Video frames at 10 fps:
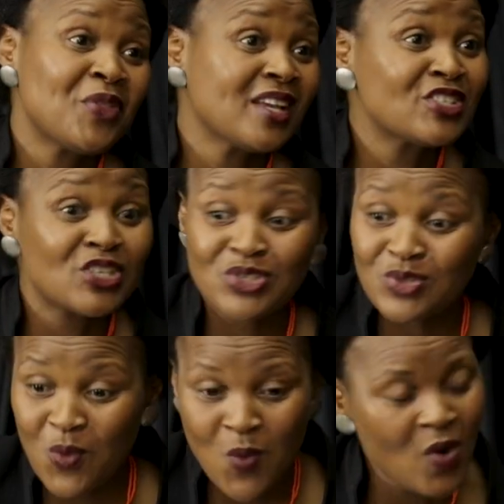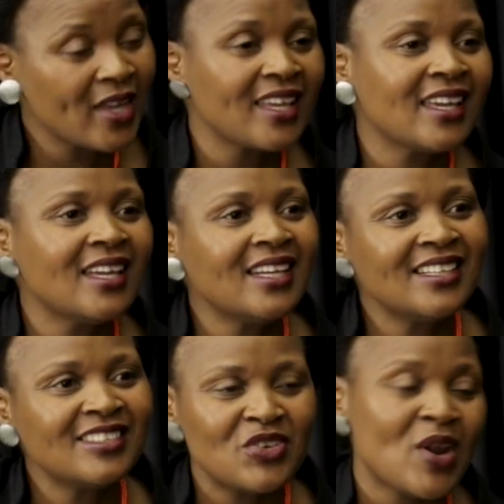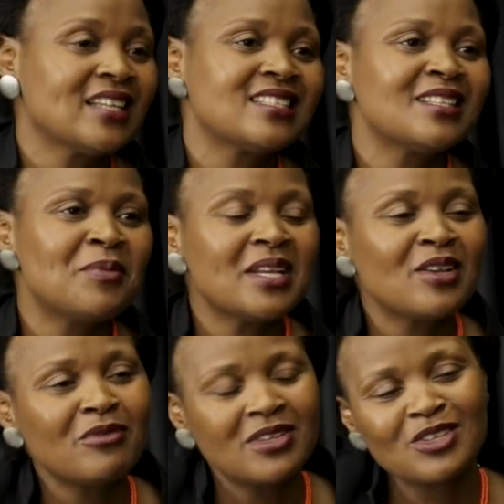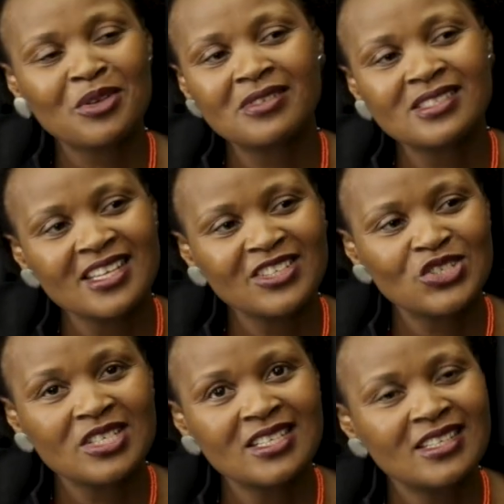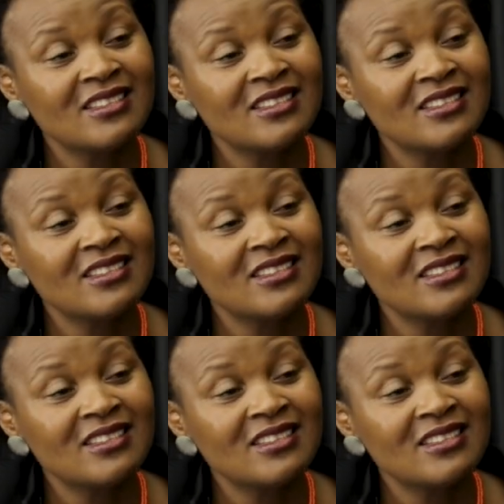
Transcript: that's just walking in right in the middle of this conversation,